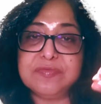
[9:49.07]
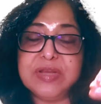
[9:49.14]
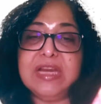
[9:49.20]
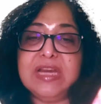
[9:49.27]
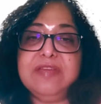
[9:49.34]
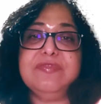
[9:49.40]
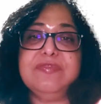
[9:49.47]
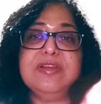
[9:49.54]

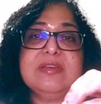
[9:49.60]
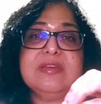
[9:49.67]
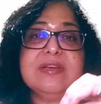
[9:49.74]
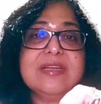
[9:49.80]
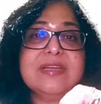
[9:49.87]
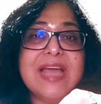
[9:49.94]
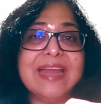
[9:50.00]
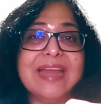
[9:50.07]
freely
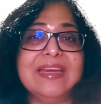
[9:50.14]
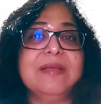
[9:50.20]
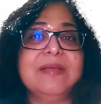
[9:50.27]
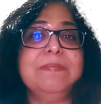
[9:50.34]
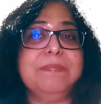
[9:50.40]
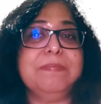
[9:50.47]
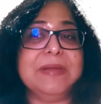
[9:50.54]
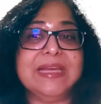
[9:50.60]
filtered and
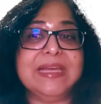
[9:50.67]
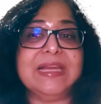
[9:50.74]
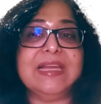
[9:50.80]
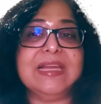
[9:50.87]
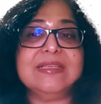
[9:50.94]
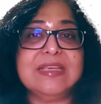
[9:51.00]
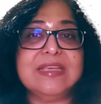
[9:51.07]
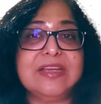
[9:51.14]

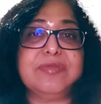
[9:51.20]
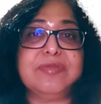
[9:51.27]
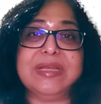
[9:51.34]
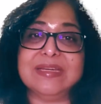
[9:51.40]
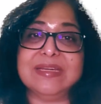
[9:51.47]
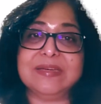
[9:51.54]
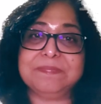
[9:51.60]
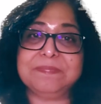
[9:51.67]
completely
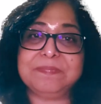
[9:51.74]
secreted.